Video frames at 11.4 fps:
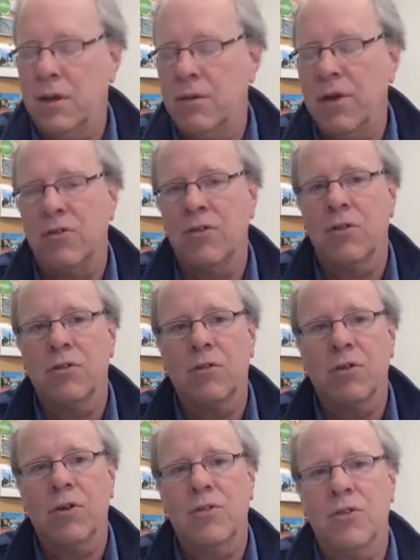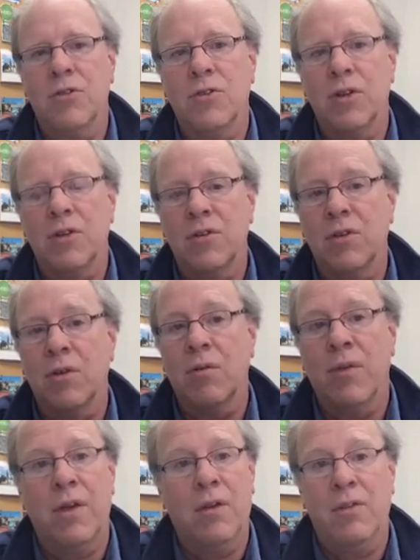evangelical Christians, and so
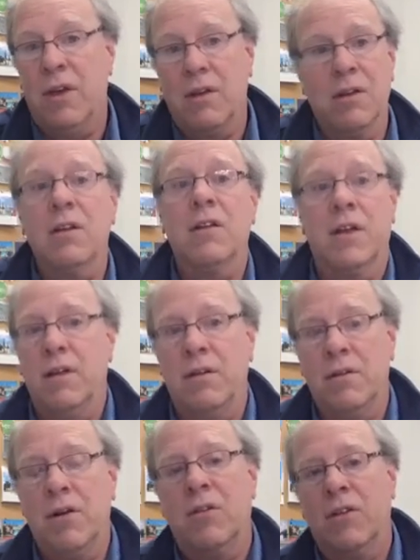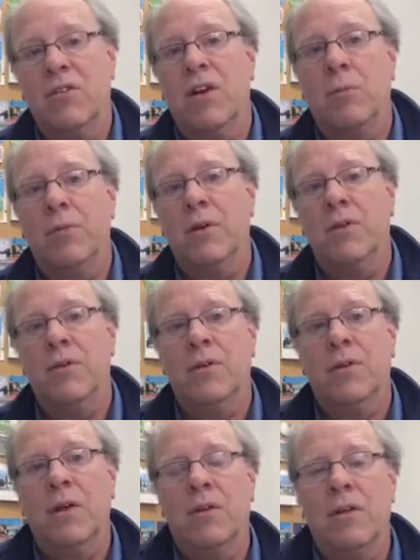they clearly don't accept this,
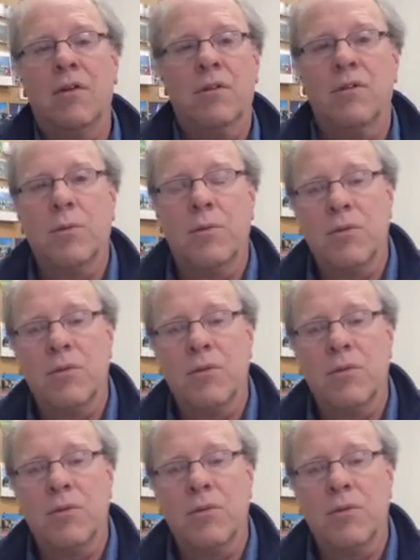and they don't accept.